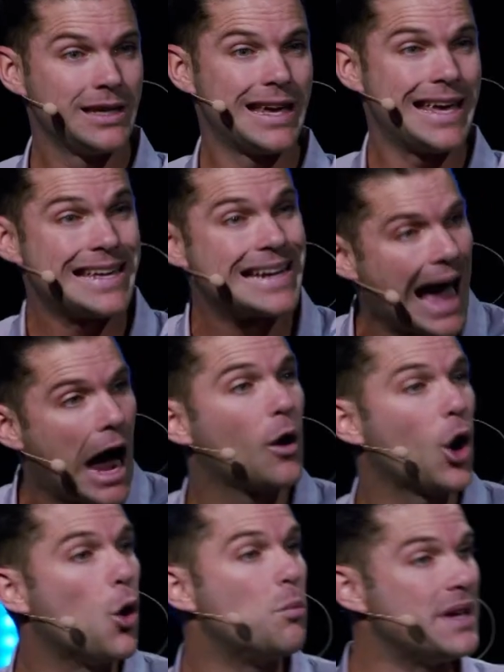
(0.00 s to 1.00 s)
in our
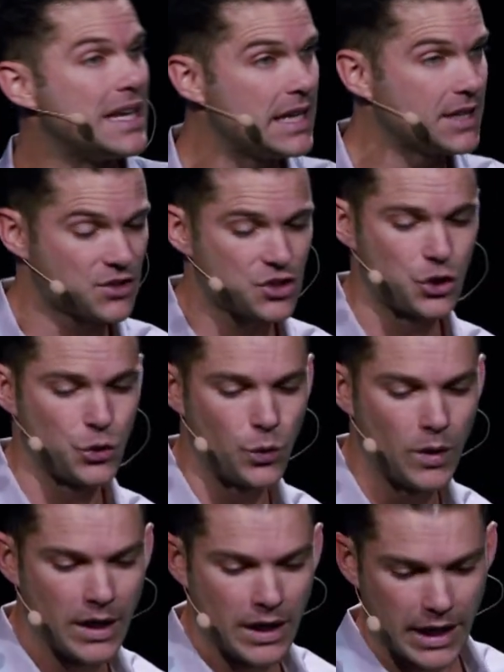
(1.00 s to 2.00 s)
obedience to
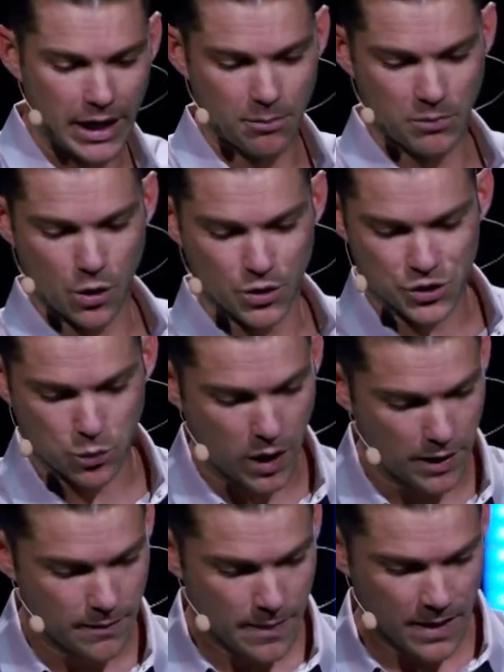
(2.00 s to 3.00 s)
him. Notice
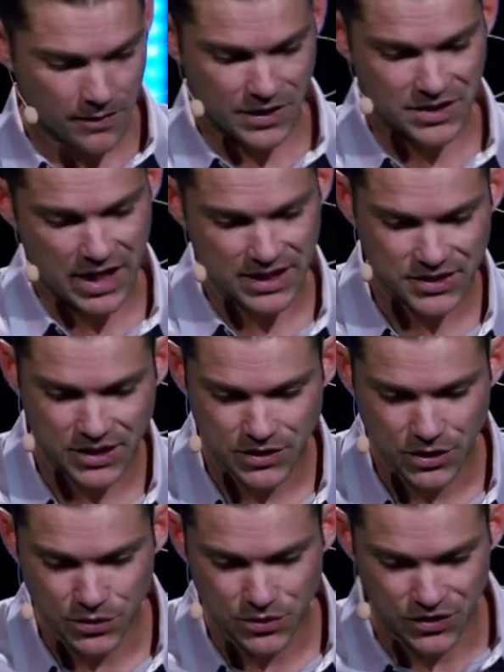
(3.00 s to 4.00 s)
what the text
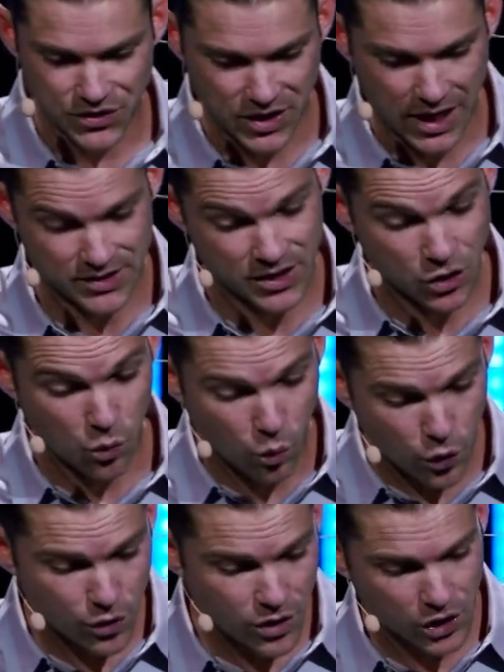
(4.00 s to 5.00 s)
continues and says Then the
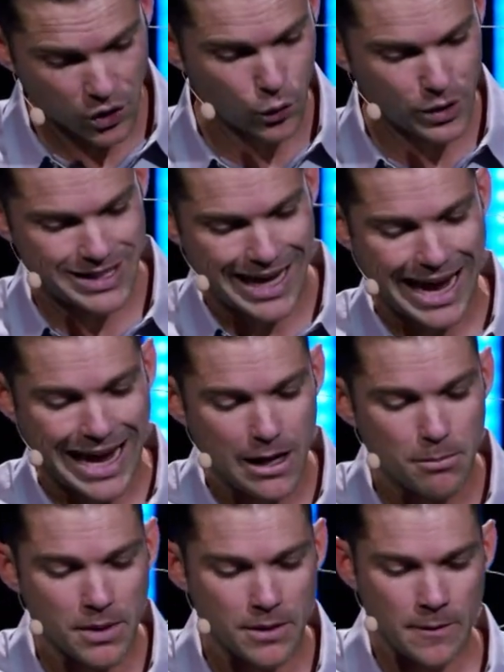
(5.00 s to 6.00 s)
word of the Lord came